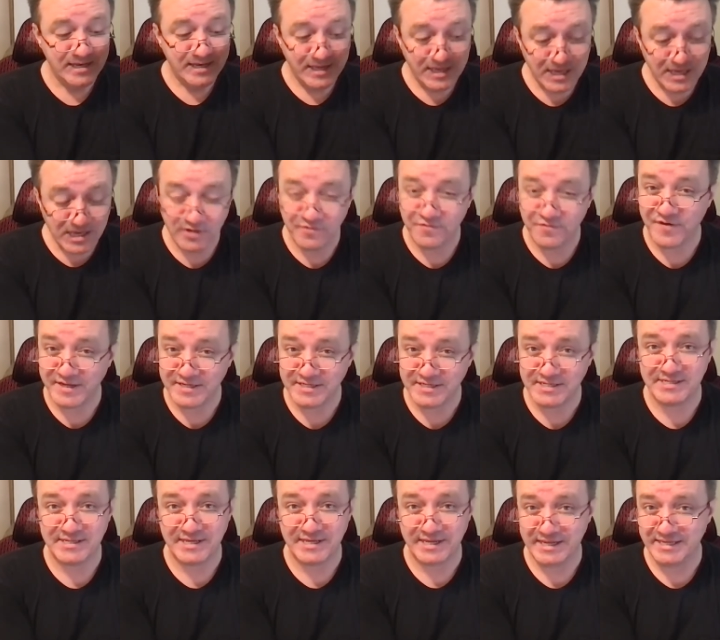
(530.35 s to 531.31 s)
he
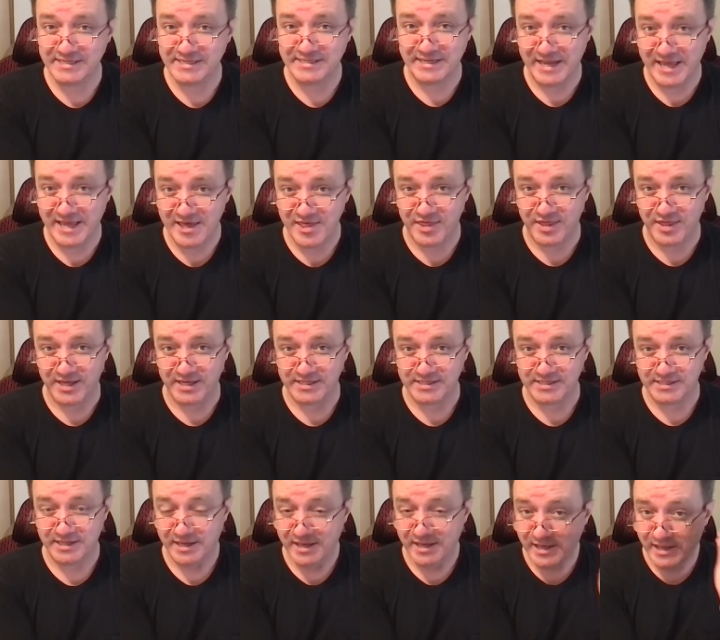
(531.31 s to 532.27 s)
confesses that he's an
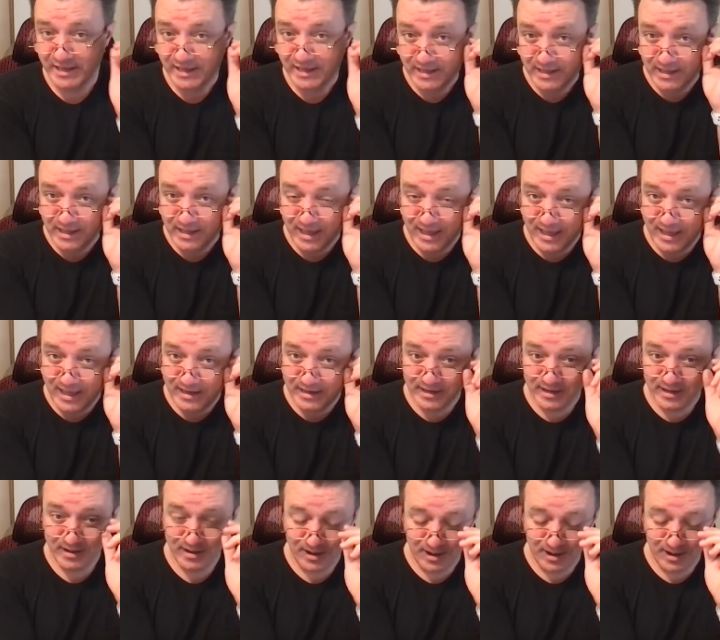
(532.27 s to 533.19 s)
atheist. And